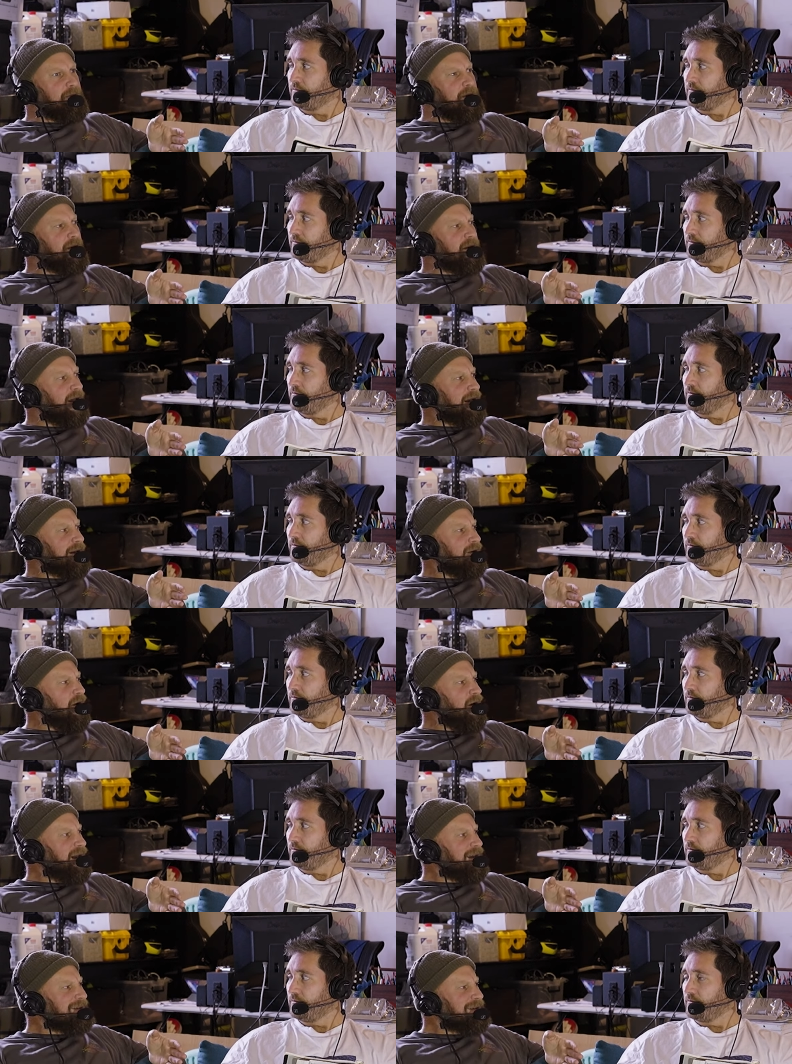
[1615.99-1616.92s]
Speaker 1: what, like
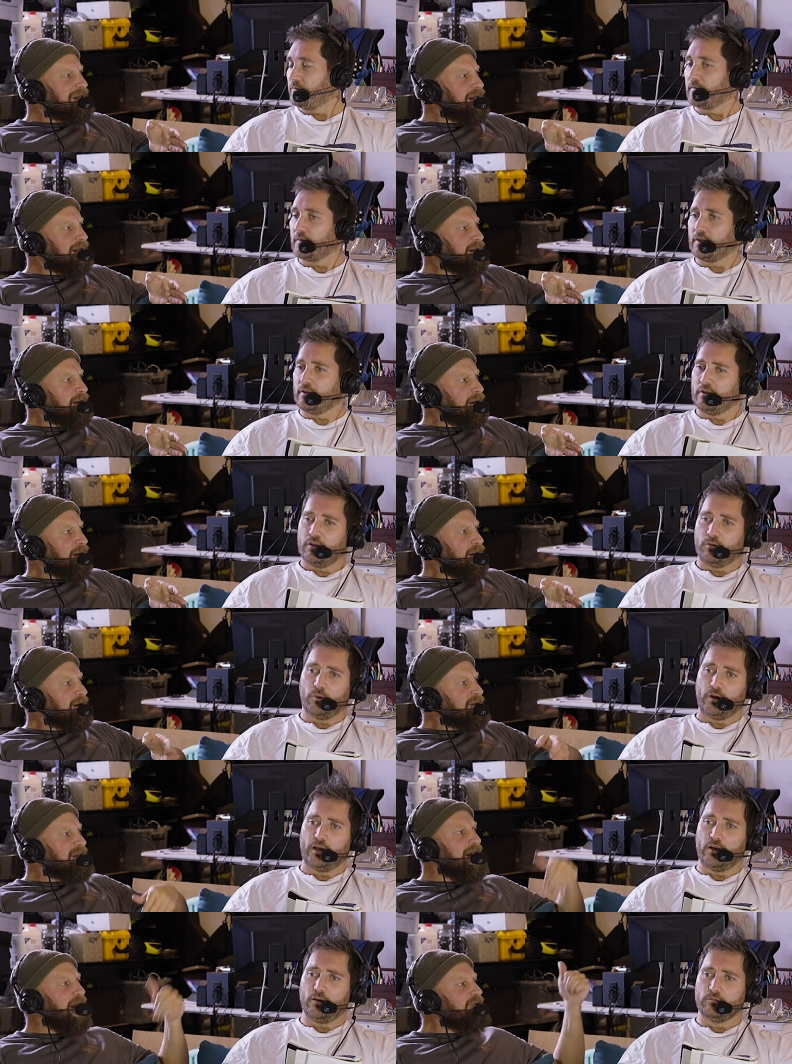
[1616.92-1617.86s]
nine, ten, because well,
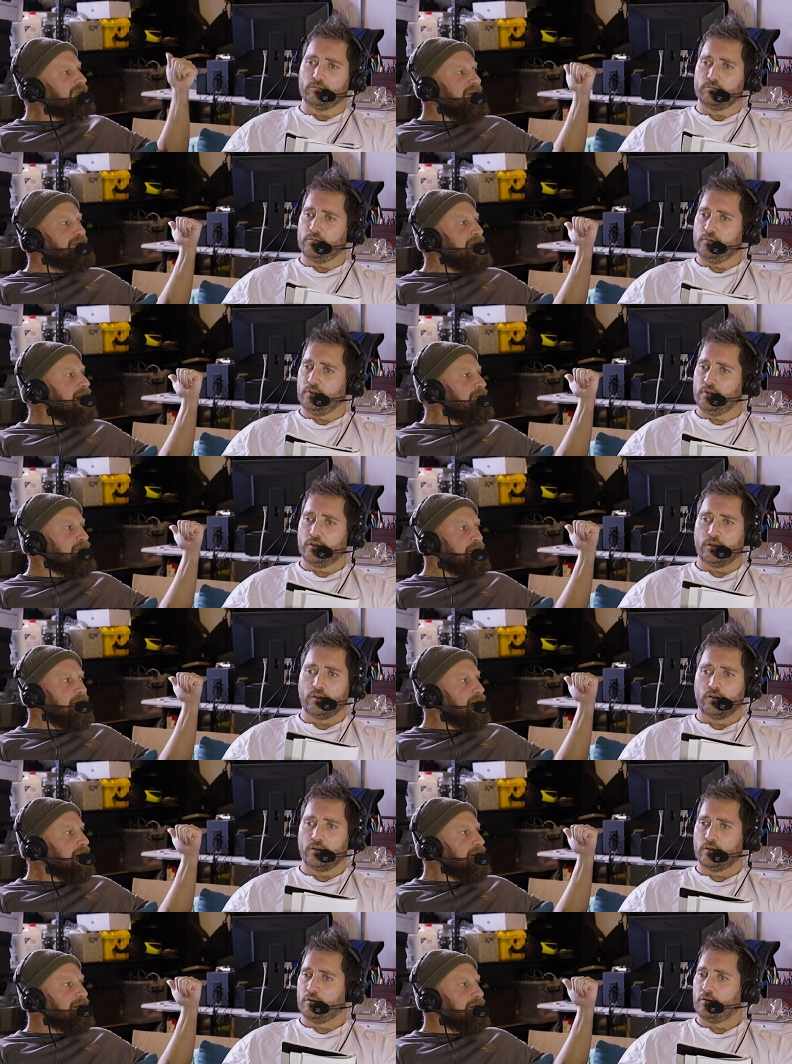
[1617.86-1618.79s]
they don't remember
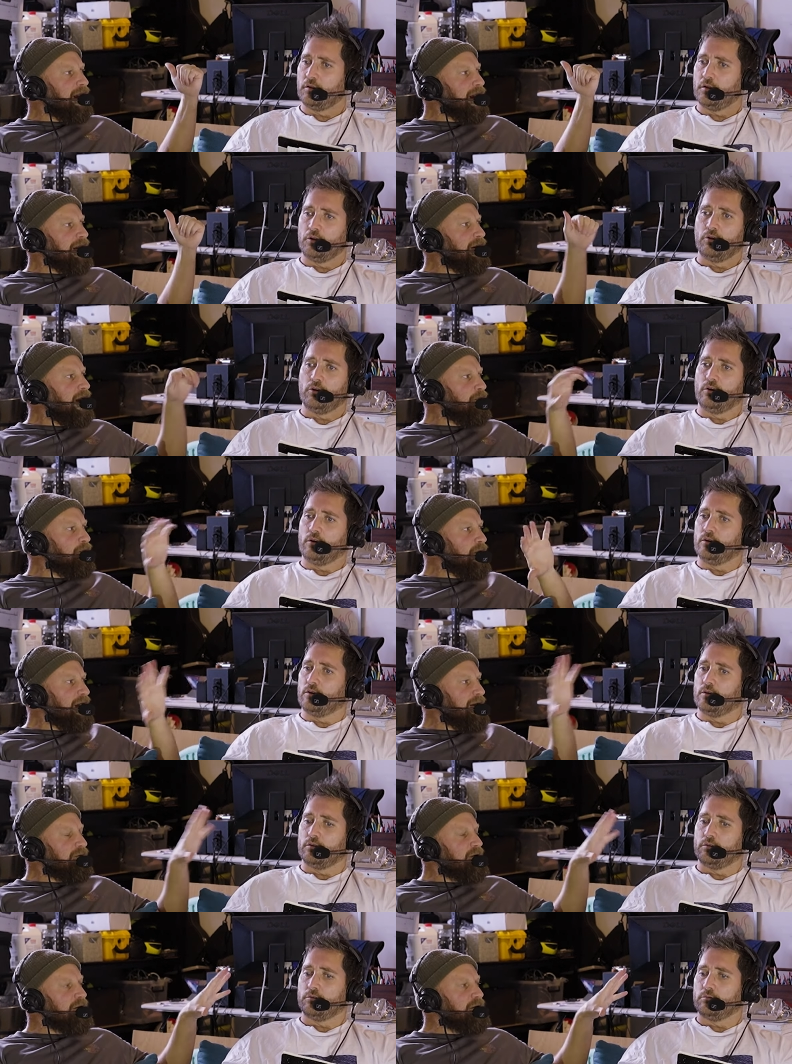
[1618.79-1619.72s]
anything. And, and
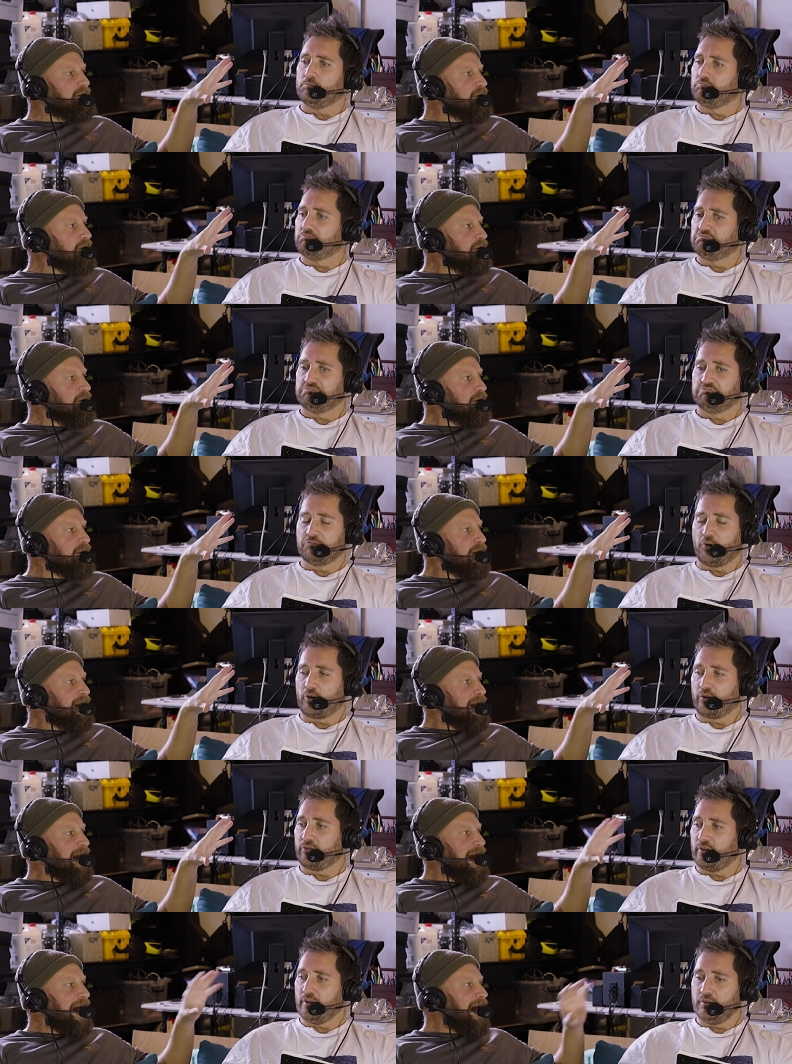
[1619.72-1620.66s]
whatever you do,
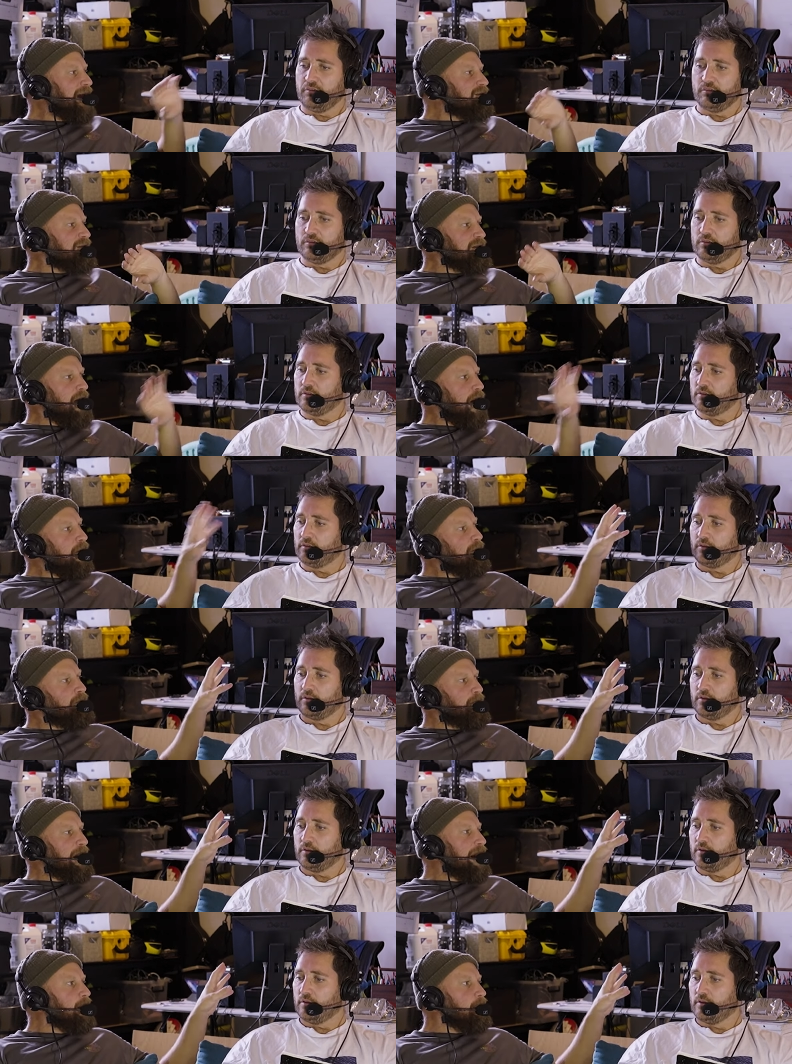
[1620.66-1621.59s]
honestly, it has no
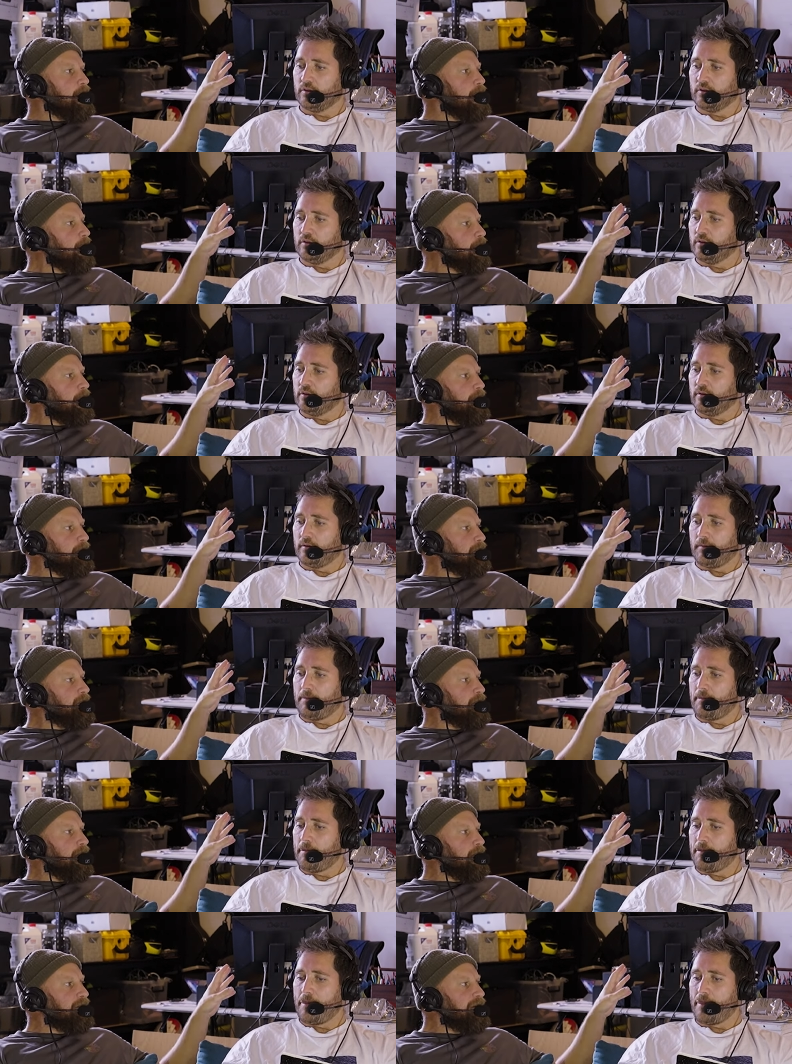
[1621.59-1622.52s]
bearing on
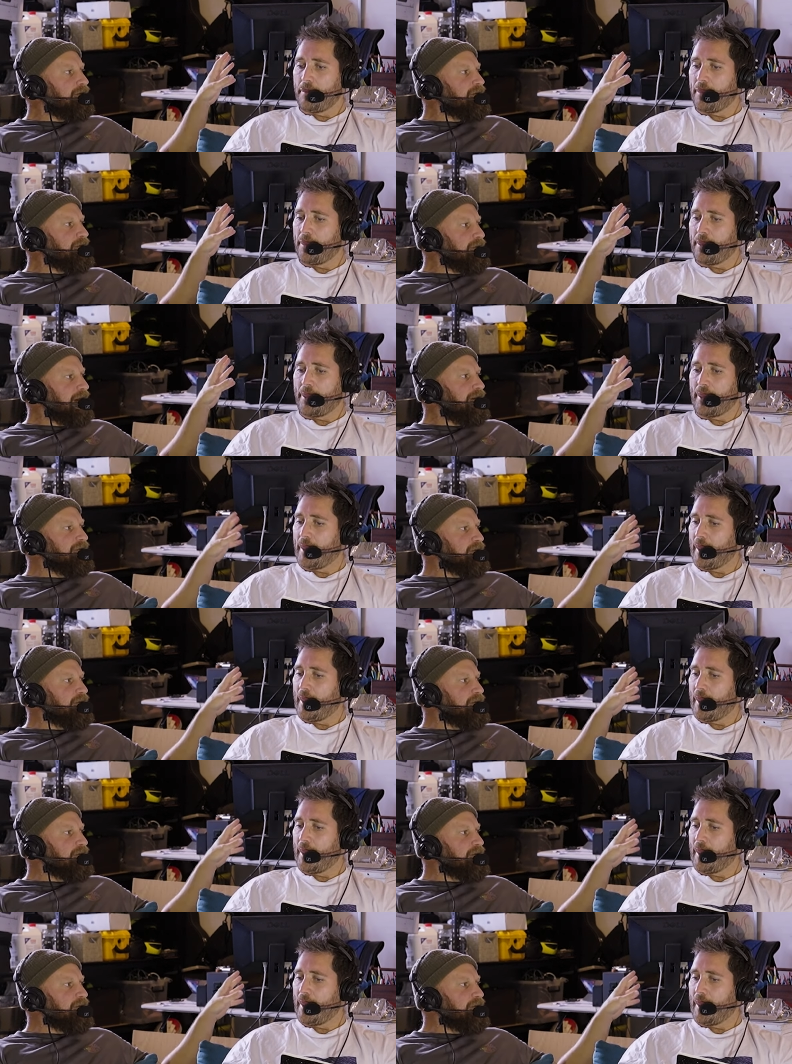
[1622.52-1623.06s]
on the their